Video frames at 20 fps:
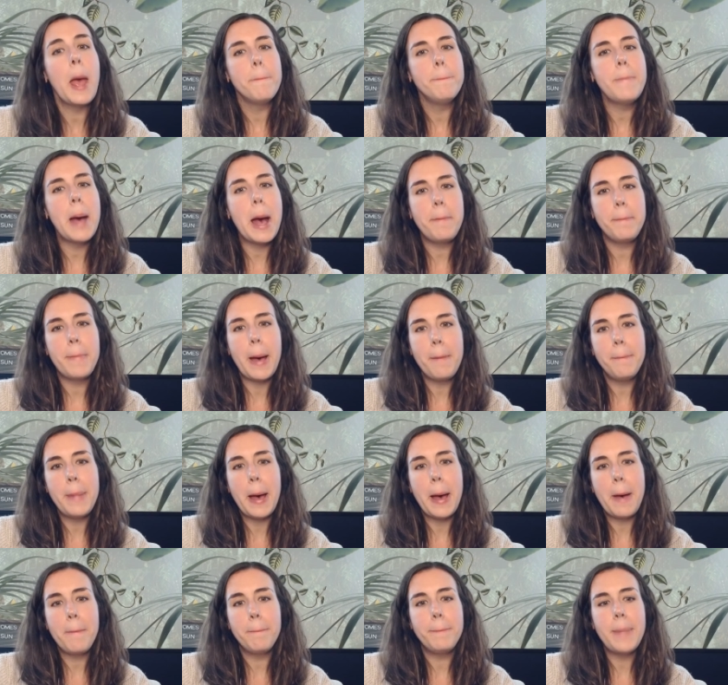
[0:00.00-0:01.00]
ba ba ba
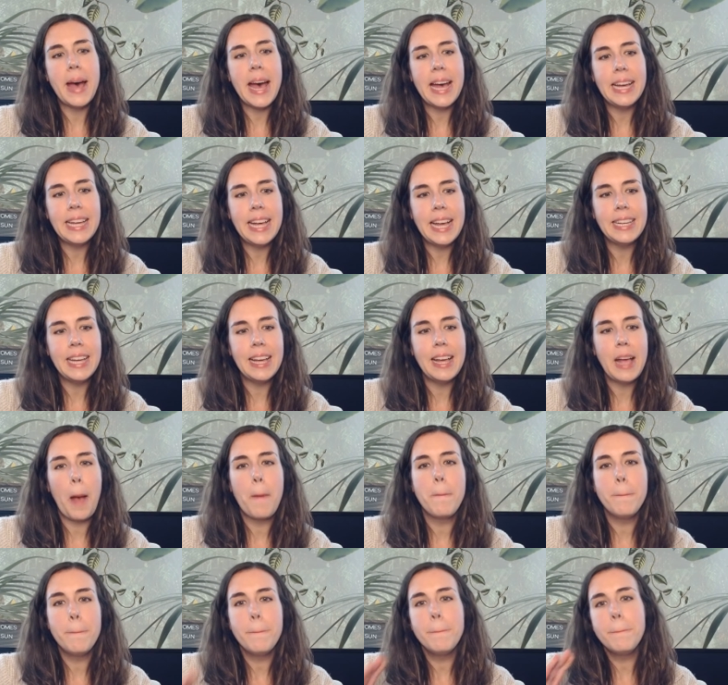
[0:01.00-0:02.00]
ba,
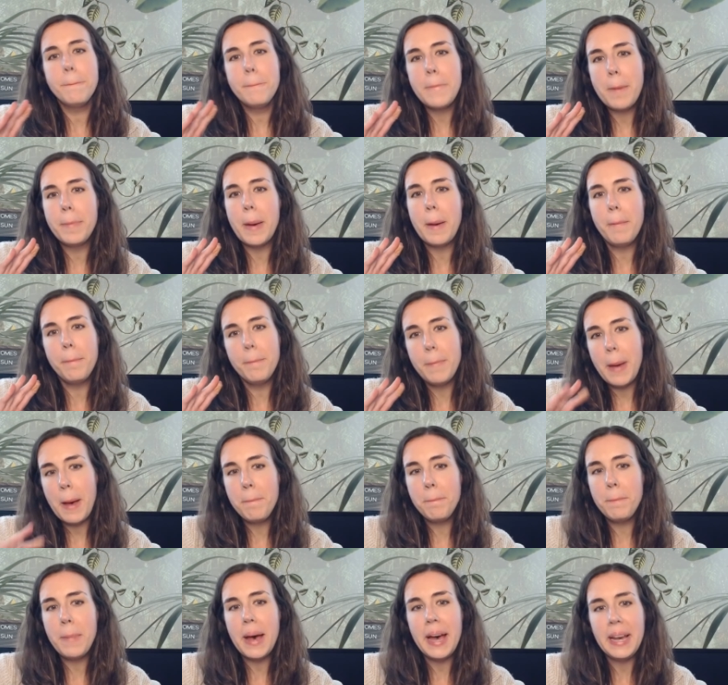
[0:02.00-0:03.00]
ba ba ba
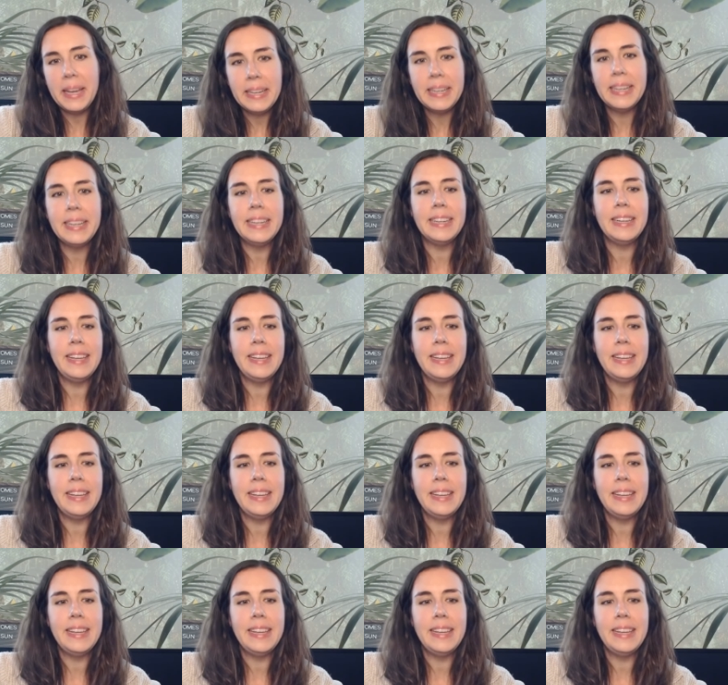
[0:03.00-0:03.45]
ba.